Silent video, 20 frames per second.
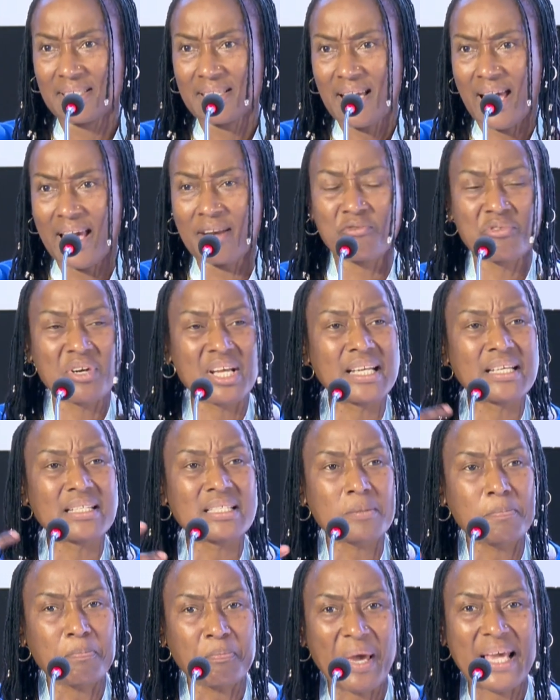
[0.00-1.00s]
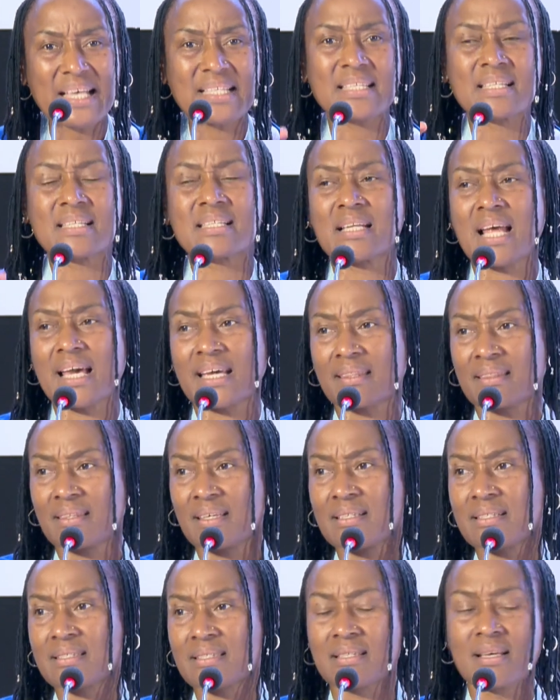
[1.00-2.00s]
And really spaces like
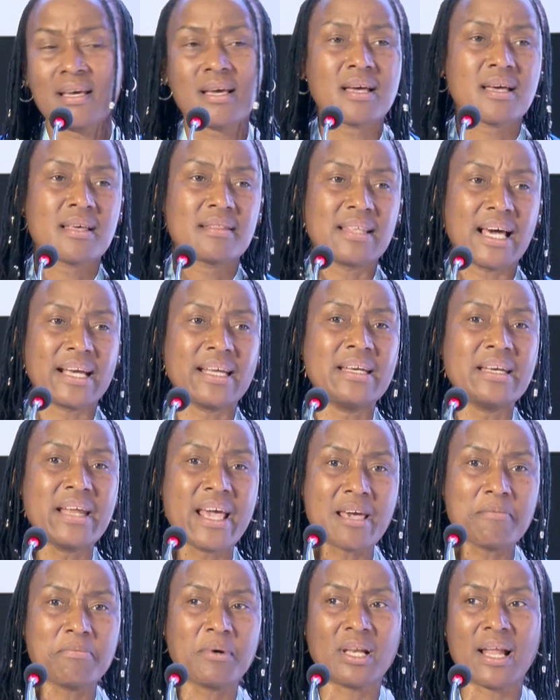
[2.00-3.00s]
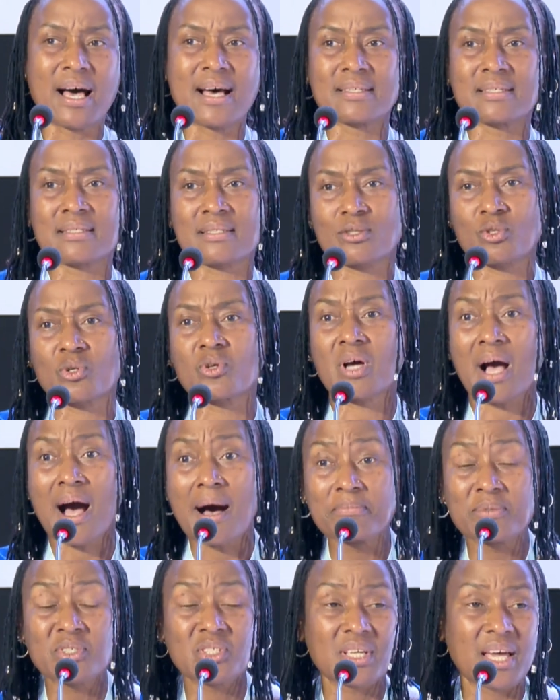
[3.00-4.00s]
this that enable us to
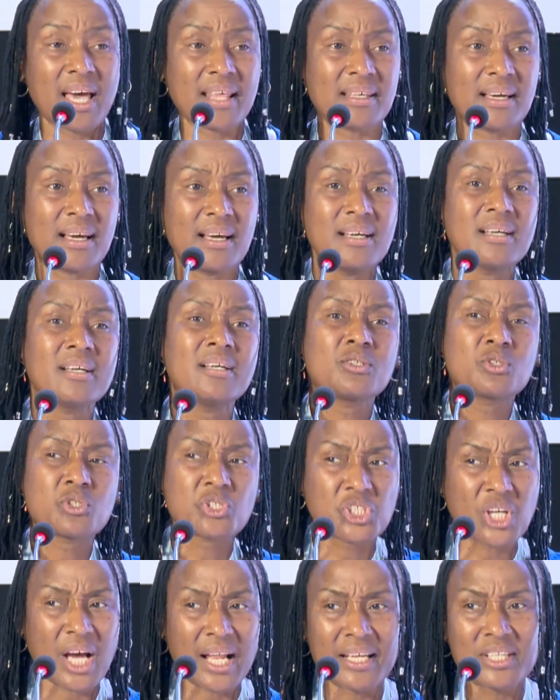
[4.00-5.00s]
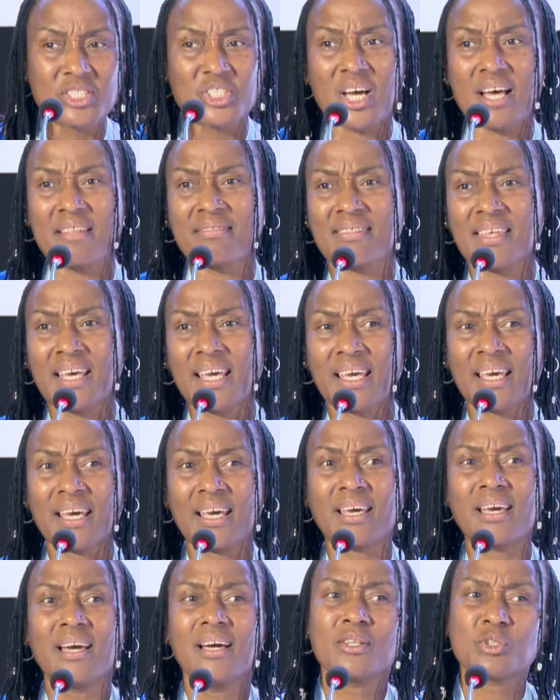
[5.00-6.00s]
come together, to challenge our
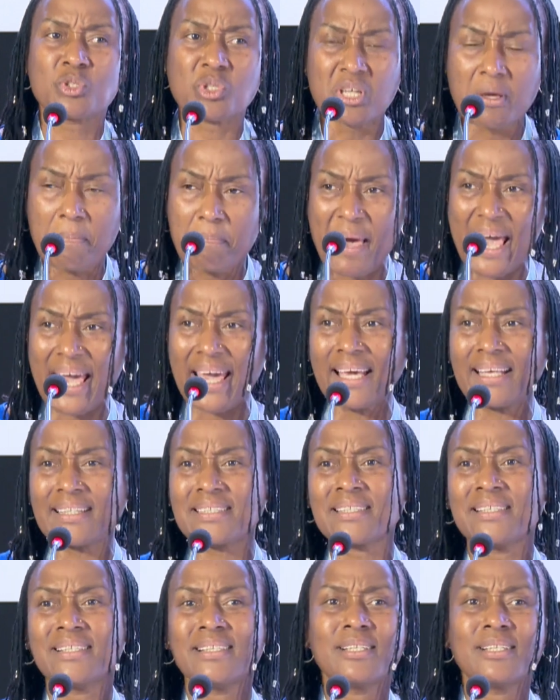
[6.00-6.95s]
thinking, to debate,